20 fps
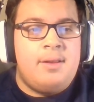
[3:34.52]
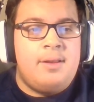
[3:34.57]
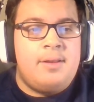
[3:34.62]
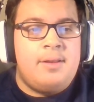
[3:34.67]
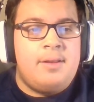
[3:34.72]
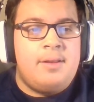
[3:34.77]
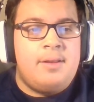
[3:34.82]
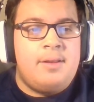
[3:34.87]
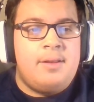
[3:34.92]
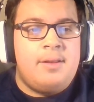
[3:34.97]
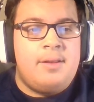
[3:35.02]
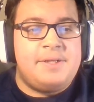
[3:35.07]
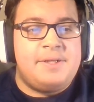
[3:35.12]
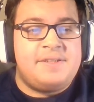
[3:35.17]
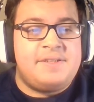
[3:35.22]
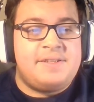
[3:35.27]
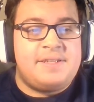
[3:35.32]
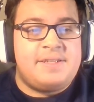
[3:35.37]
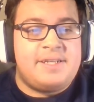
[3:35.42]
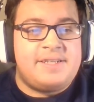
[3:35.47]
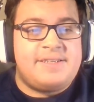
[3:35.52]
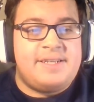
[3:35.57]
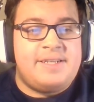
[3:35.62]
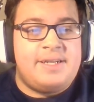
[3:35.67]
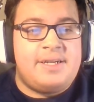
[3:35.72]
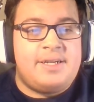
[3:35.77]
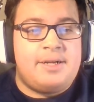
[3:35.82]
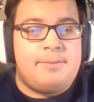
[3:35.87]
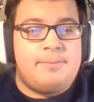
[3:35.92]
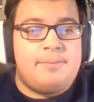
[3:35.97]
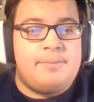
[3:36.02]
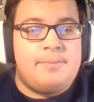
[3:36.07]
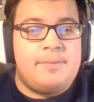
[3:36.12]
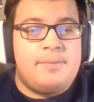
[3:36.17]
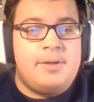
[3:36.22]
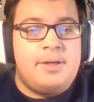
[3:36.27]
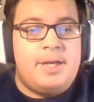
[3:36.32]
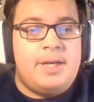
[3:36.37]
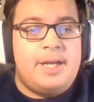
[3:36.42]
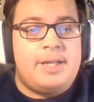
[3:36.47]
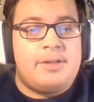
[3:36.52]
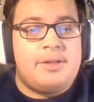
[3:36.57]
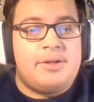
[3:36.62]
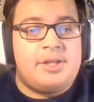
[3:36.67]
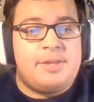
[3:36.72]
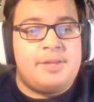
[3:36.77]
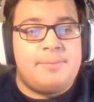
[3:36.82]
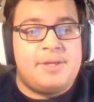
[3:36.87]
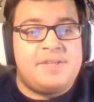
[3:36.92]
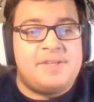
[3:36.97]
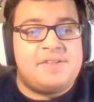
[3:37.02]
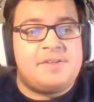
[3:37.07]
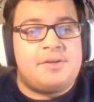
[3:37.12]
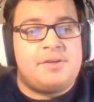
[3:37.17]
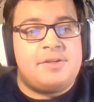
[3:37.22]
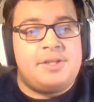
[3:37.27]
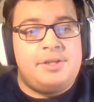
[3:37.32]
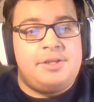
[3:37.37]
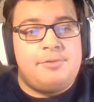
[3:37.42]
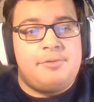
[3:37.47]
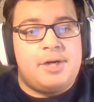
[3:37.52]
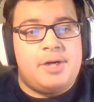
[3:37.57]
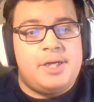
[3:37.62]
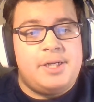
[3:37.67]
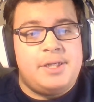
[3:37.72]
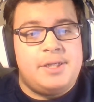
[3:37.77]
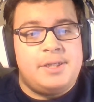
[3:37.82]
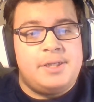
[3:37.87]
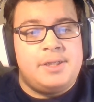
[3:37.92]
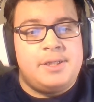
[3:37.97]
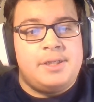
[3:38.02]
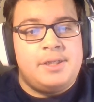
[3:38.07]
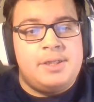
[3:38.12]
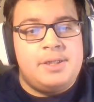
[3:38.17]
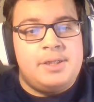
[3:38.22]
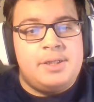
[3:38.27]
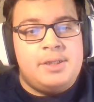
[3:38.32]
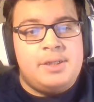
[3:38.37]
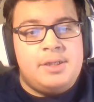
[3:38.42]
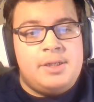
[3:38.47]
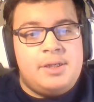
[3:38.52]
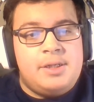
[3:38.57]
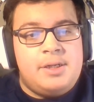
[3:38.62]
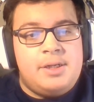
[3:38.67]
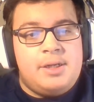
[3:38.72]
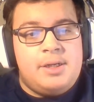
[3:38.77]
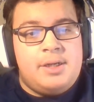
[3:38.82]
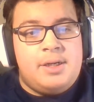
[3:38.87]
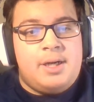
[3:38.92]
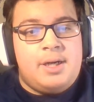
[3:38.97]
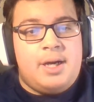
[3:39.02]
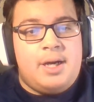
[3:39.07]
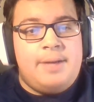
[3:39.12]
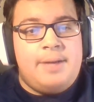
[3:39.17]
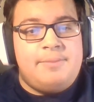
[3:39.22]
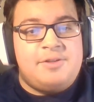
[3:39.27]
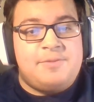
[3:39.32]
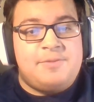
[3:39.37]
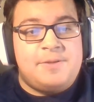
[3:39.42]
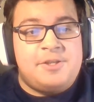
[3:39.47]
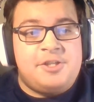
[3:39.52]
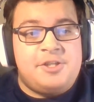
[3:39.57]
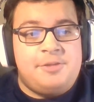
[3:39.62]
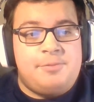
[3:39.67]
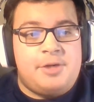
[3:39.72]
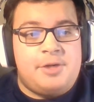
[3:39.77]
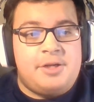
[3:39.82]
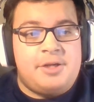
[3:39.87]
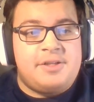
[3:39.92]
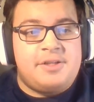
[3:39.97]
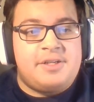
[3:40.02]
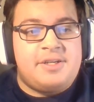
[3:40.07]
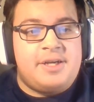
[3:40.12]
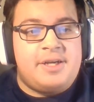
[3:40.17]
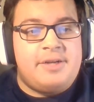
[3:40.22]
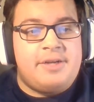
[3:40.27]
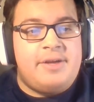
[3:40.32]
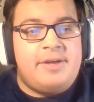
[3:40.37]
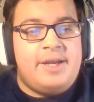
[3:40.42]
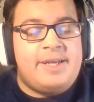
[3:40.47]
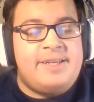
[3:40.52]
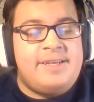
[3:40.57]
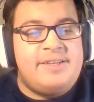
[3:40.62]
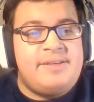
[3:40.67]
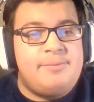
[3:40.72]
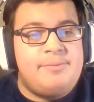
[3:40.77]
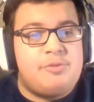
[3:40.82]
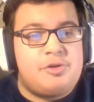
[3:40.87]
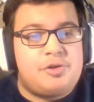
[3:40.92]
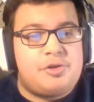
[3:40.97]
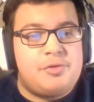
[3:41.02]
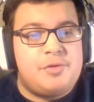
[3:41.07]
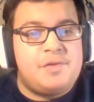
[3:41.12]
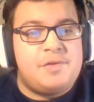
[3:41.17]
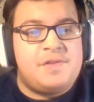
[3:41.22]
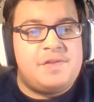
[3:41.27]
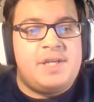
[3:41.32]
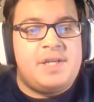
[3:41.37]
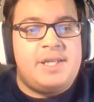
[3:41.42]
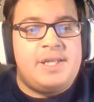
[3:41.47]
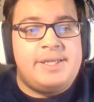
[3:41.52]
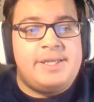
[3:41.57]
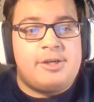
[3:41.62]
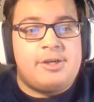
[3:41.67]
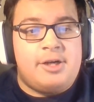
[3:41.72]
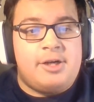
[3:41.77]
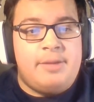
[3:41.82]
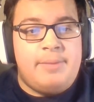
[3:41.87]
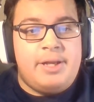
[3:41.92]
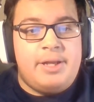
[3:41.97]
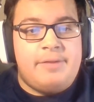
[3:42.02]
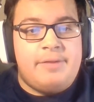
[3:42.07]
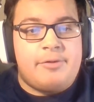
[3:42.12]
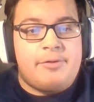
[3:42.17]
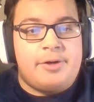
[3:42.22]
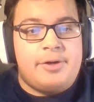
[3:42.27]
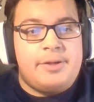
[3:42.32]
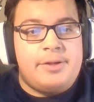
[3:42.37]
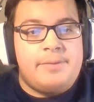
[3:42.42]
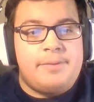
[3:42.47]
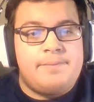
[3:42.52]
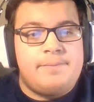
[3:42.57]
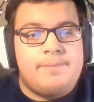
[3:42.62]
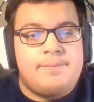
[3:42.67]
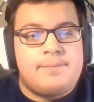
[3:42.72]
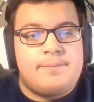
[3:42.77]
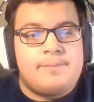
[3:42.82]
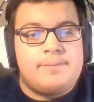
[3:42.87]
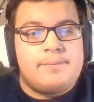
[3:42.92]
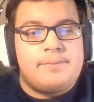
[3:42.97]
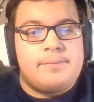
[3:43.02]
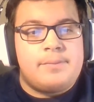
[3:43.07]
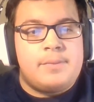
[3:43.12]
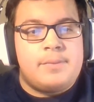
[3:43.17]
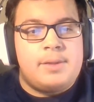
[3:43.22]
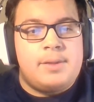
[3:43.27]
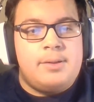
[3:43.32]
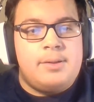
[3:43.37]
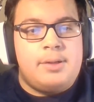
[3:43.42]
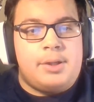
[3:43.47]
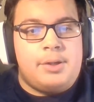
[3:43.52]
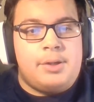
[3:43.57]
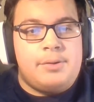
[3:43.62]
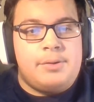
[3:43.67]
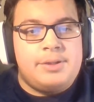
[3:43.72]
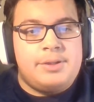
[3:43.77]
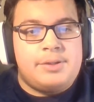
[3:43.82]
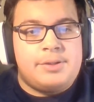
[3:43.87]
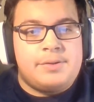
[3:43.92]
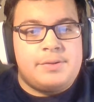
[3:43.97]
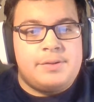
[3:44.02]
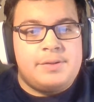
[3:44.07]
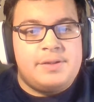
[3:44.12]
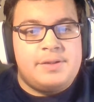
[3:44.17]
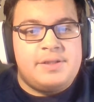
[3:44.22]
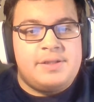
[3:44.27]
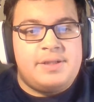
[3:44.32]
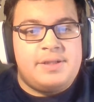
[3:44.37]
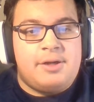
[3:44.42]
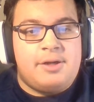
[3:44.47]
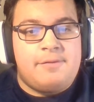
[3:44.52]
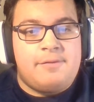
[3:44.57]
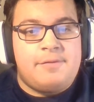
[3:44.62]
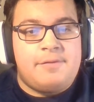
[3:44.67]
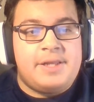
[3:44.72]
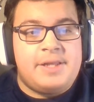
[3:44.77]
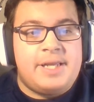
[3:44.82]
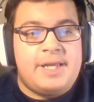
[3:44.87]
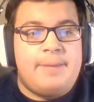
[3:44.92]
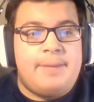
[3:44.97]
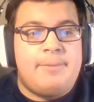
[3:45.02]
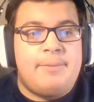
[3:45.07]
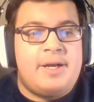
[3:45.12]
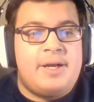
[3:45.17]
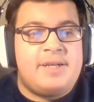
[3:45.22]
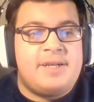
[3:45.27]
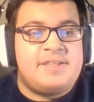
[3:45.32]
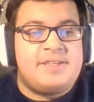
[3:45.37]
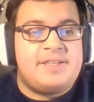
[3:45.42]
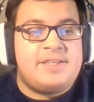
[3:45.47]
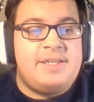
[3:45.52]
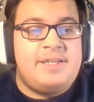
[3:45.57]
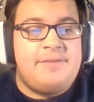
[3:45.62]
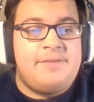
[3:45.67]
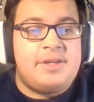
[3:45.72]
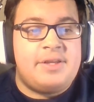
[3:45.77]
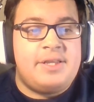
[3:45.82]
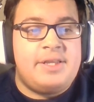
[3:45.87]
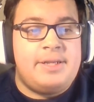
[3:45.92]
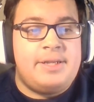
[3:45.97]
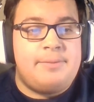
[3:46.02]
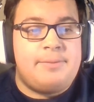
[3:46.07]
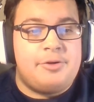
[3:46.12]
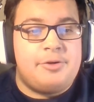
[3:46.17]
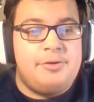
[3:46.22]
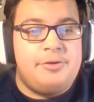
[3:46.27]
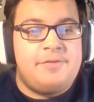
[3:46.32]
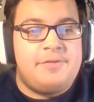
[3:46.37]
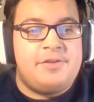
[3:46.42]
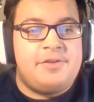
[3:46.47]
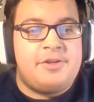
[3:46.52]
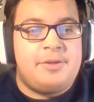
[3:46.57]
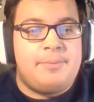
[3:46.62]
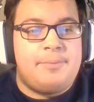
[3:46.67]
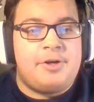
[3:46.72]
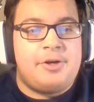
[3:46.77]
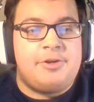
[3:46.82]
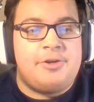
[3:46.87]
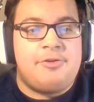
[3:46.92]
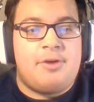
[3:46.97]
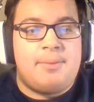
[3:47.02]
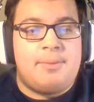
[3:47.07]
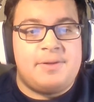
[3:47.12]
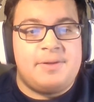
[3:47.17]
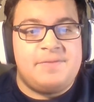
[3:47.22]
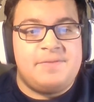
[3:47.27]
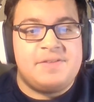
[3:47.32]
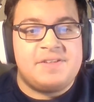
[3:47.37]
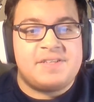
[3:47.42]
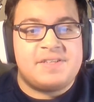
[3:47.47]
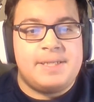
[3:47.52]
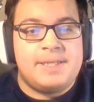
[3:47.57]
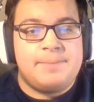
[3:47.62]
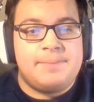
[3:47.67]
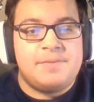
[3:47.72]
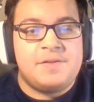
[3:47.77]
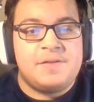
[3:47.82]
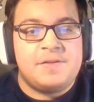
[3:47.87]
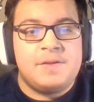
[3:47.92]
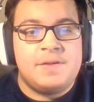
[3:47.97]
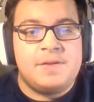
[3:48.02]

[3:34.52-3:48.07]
The art pieces that stand out and look the best are the UI. I am especially proud of the title Equis Immortuos and the art I made for it. All in all, the art for the game has significantly improved compared to our previous games.